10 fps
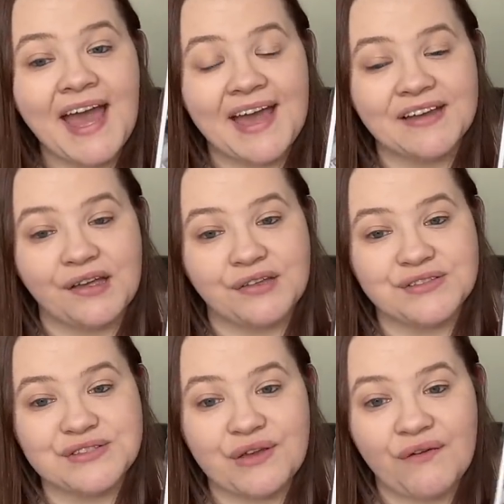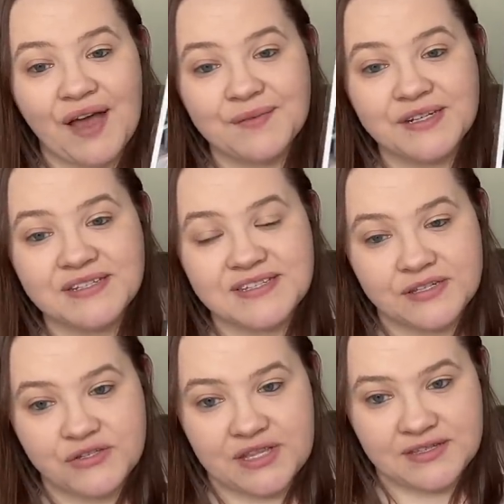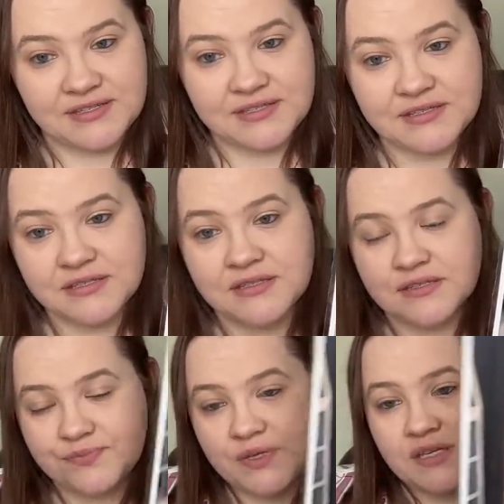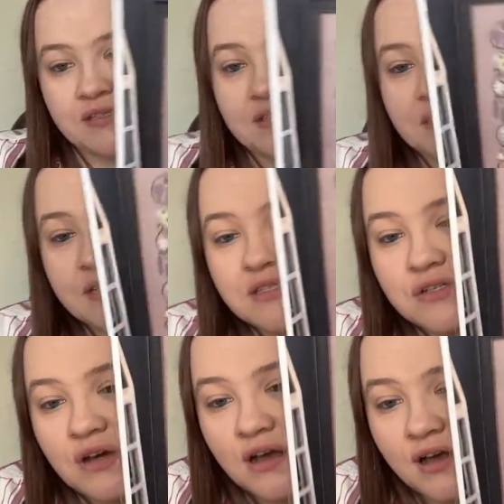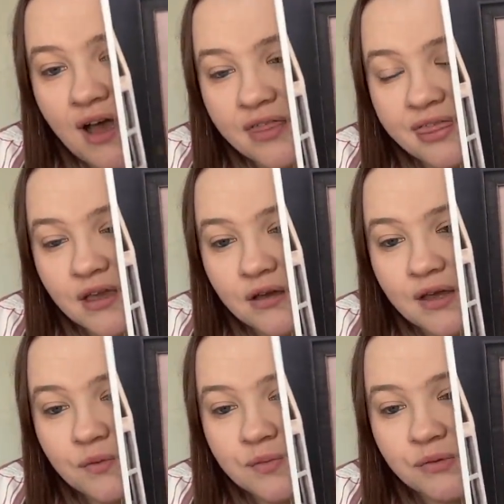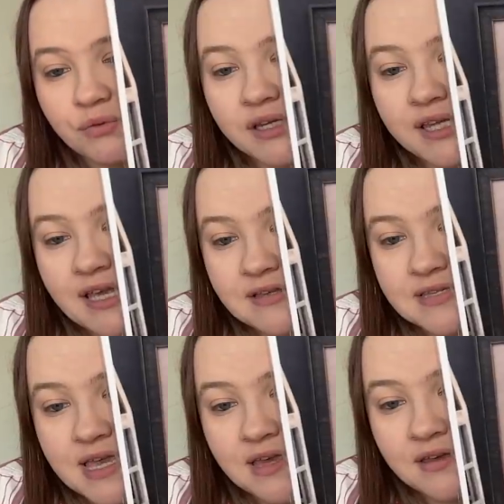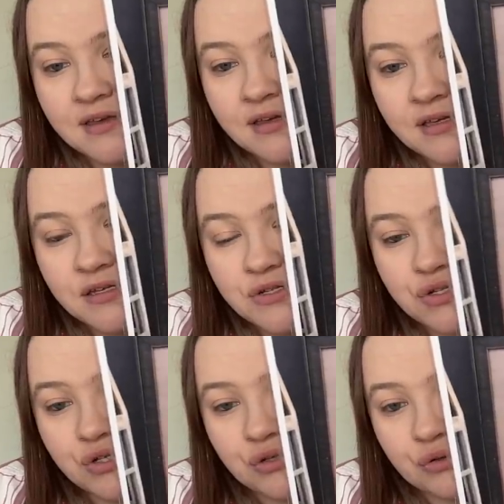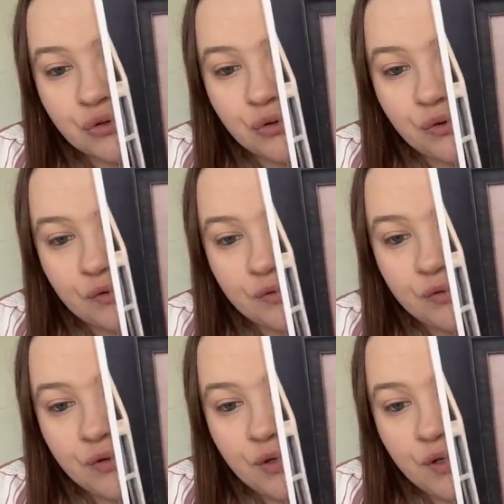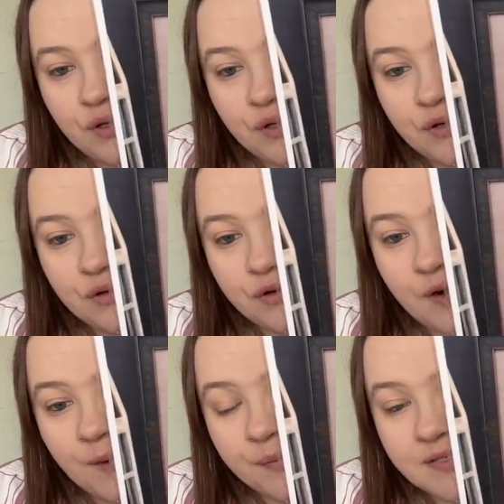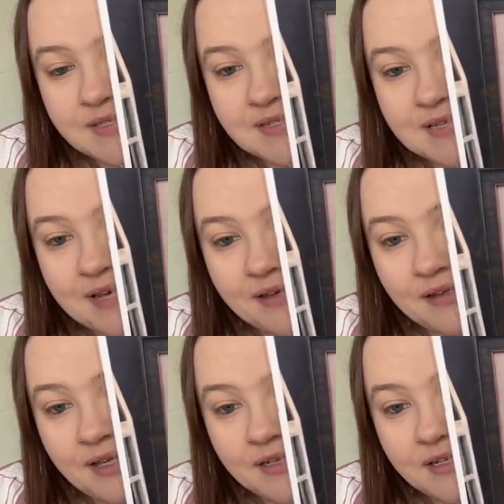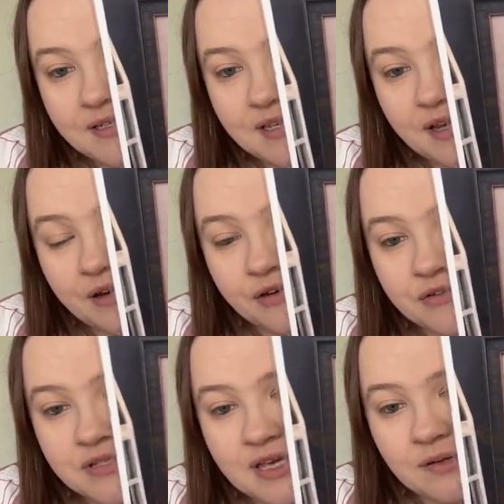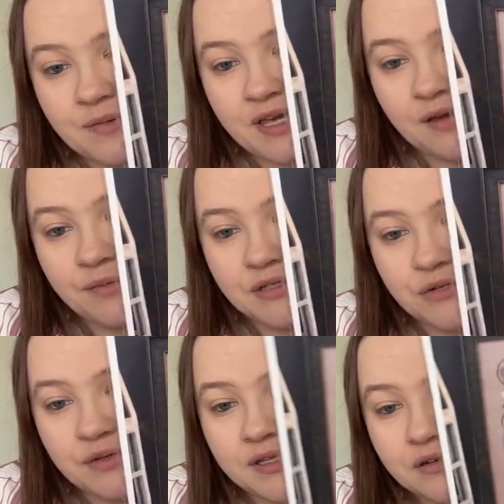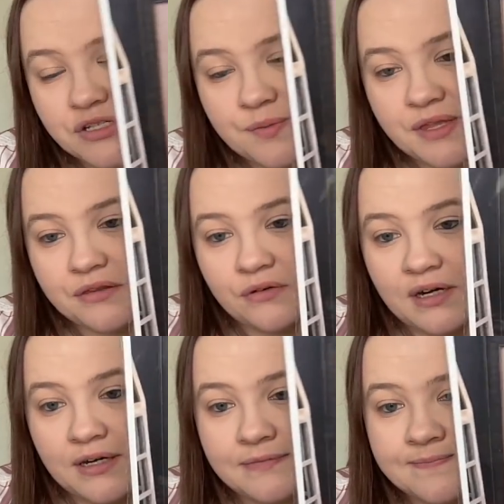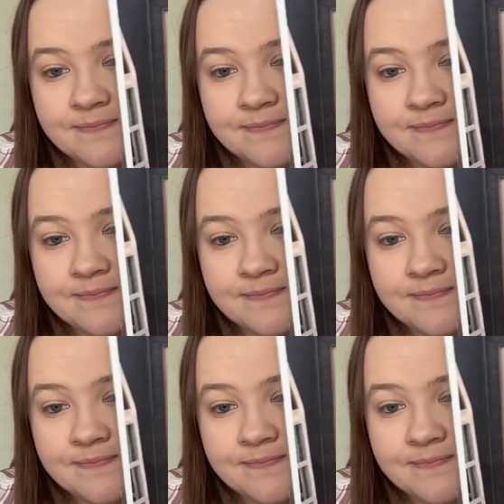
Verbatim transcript: And so I'm going to stitch this because this dog, I think it would be really easy to crop his tail and his ears and make him into a little chubby Thor.